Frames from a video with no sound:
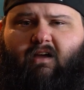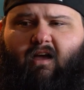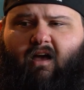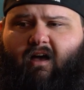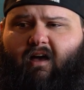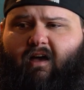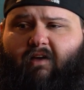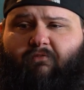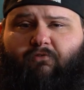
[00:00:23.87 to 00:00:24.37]

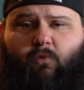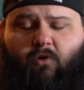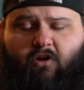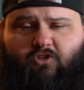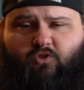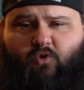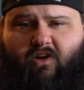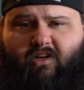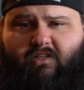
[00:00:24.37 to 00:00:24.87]
Uh, if you want
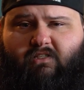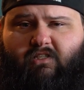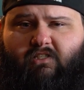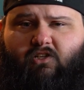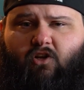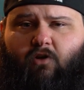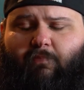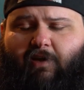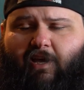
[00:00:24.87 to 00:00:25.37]
to join us,
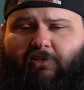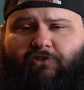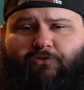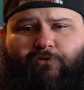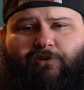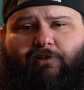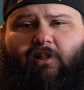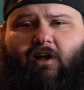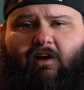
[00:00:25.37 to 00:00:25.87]
it's going to be at
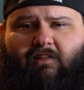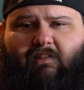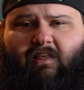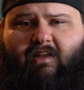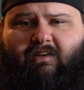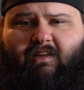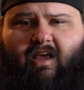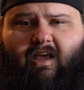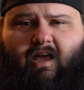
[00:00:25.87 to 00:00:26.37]
two o'clock
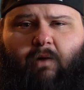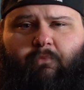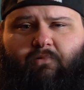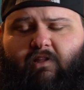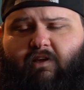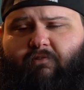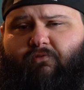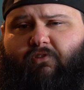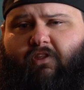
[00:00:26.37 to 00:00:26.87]
that day, I
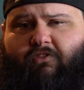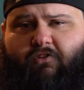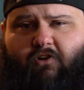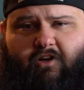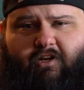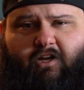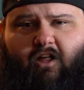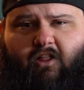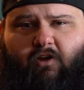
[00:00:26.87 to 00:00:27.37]
believe, with a
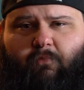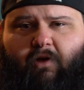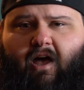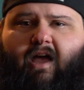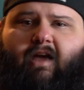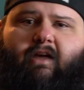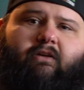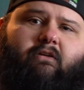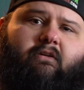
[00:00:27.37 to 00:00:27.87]
thirty dollar
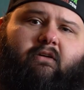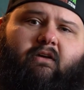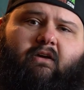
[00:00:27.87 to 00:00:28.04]
buy-in.